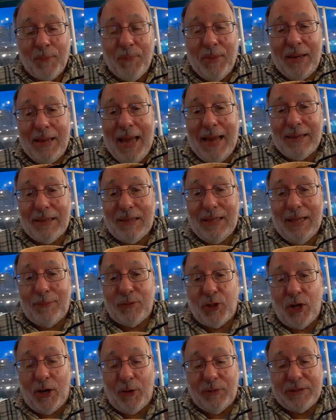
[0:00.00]
Manhattan clam
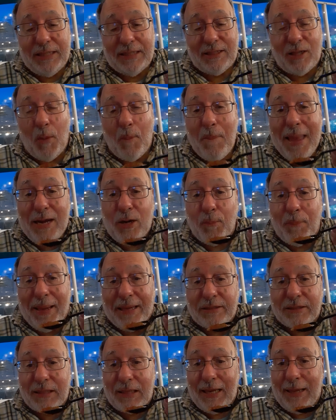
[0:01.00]
chowder is a
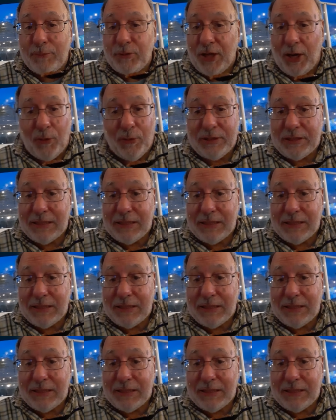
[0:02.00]
tomato-based clam chowder.